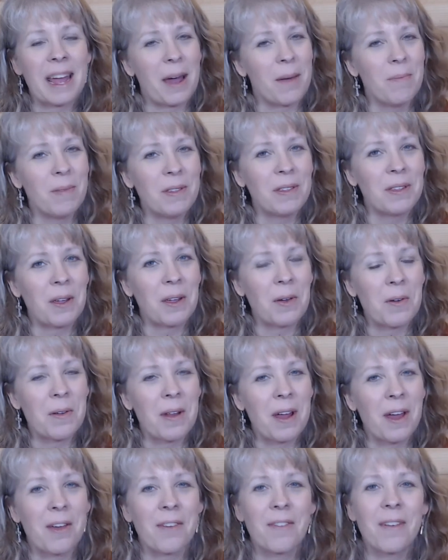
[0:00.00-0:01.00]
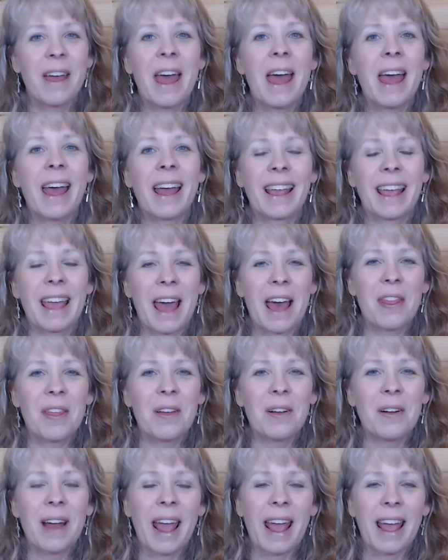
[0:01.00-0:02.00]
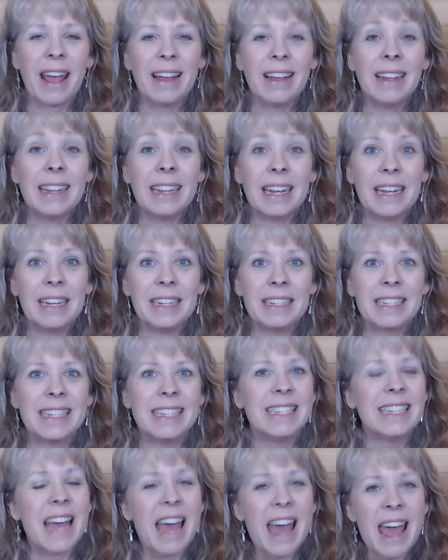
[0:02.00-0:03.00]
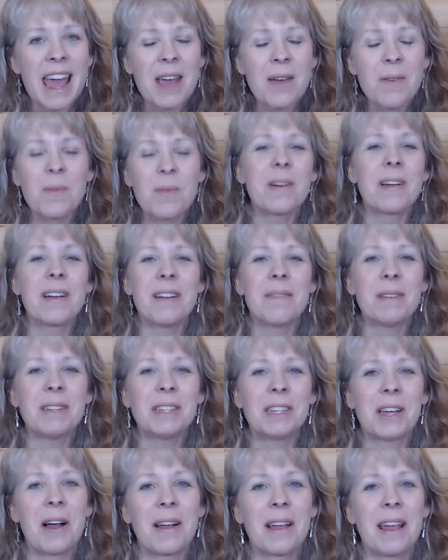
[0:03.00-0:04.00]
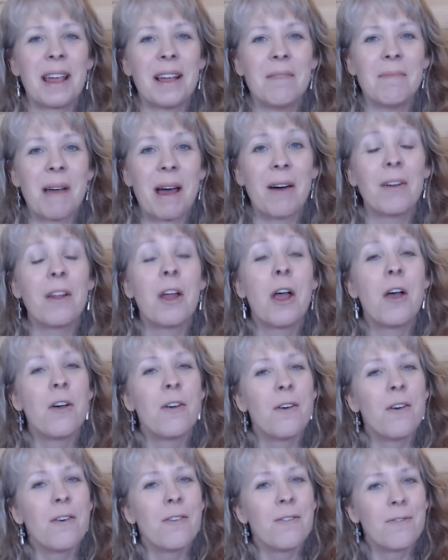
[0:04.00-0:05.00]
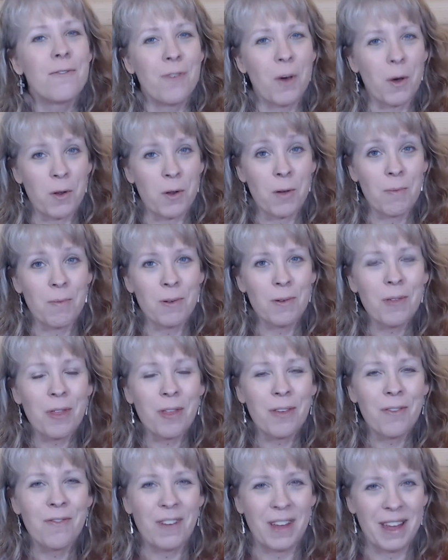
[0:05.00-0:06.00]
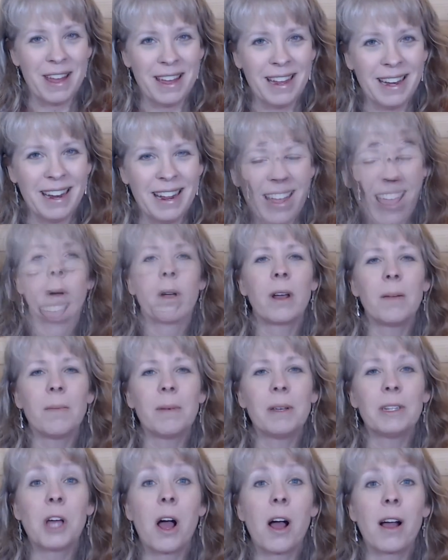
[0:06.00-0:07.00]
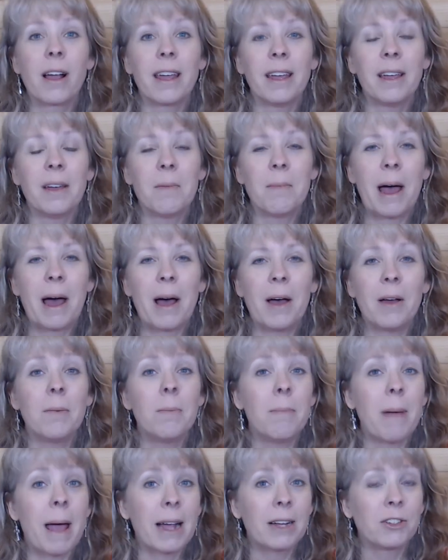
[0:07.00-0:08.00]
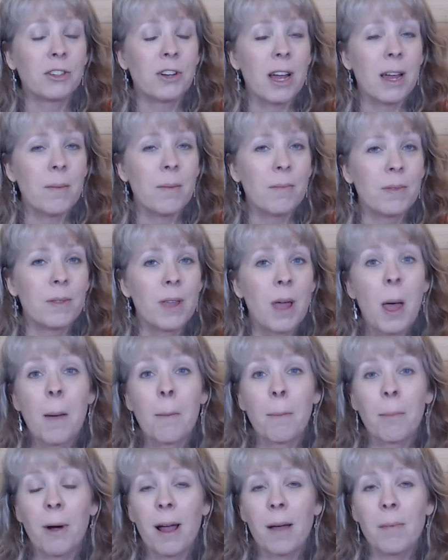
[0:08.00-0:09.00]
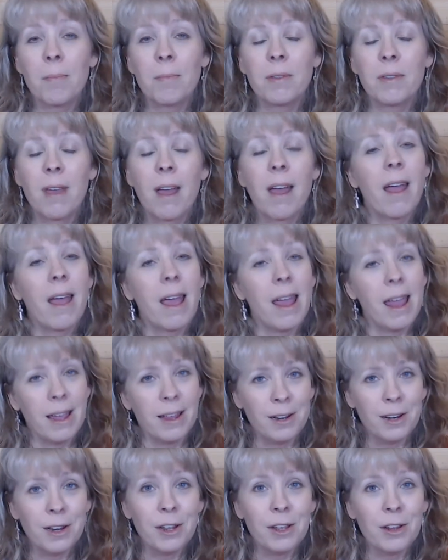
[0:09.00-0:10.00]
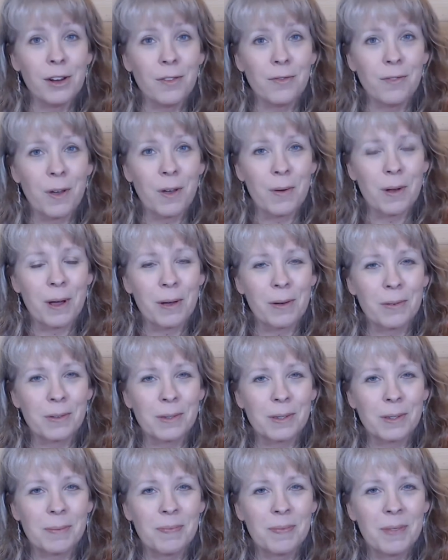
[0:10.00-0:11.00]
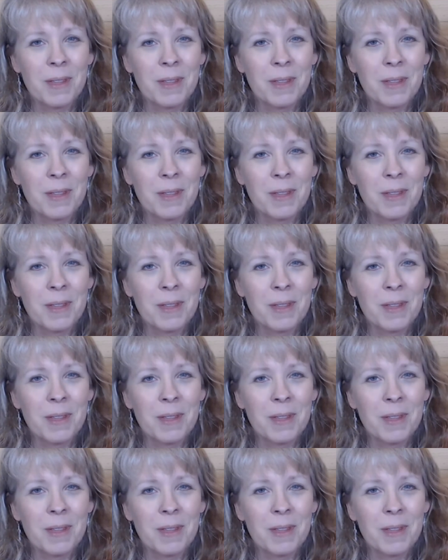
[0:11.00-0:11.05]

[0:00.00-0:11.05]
episode of Gather and Glean. Today we're going to be talking about photo booth fun. We're going to be talking about backdrops, props, and your photos.